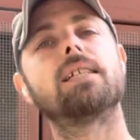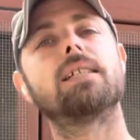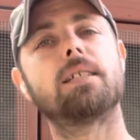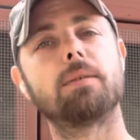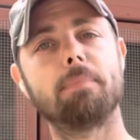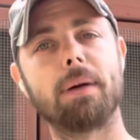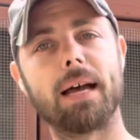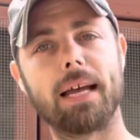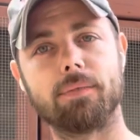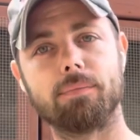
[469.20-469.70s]
a
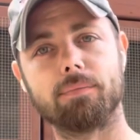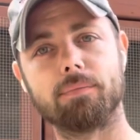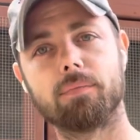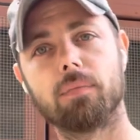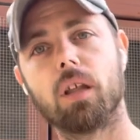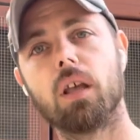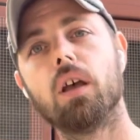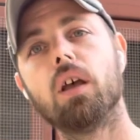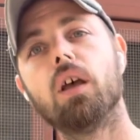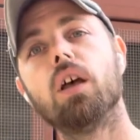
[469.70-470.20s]
Tibetan.
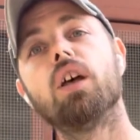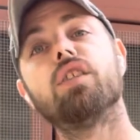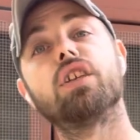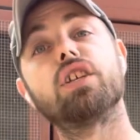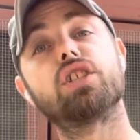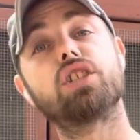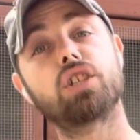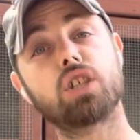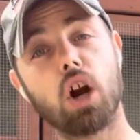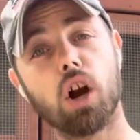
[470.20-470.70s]
The
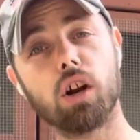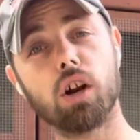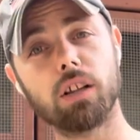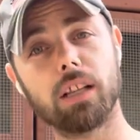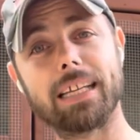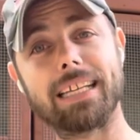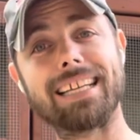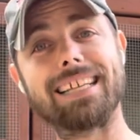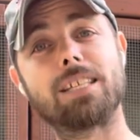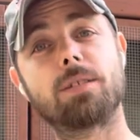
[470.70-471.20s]

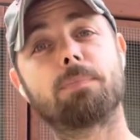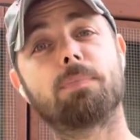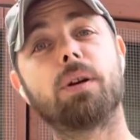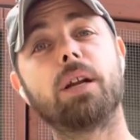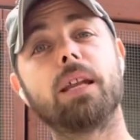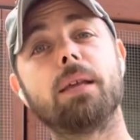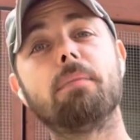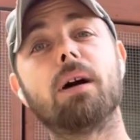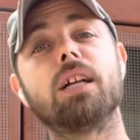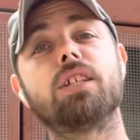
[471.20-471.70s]
scarlet is
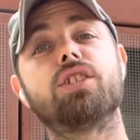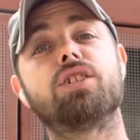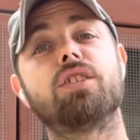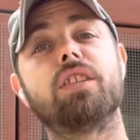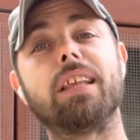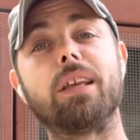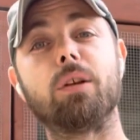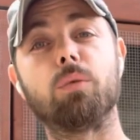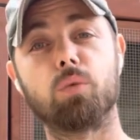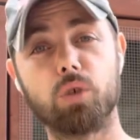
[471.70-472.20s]
pretty much
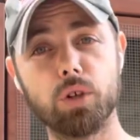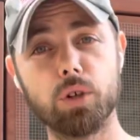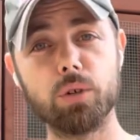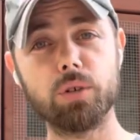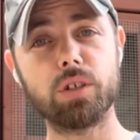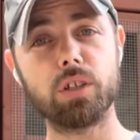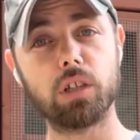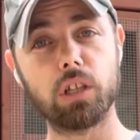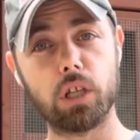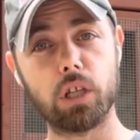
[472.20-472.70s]
the Roux
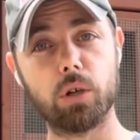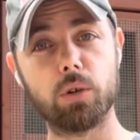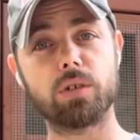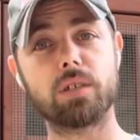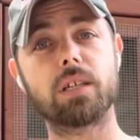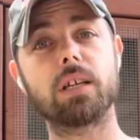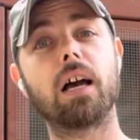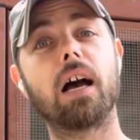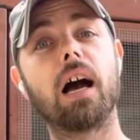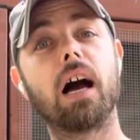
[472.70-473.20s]
de Lut
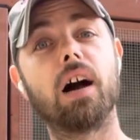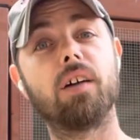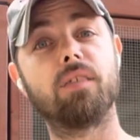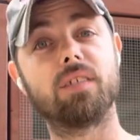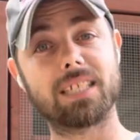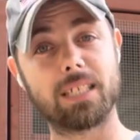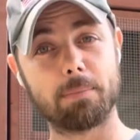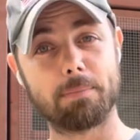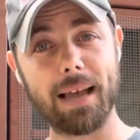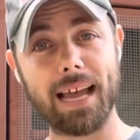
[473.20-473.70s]
of a
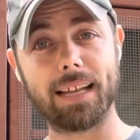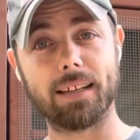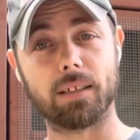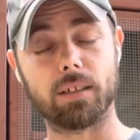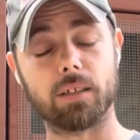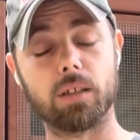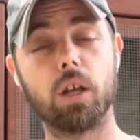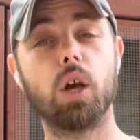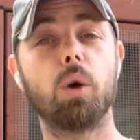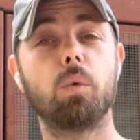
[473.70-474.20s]
Tibetan,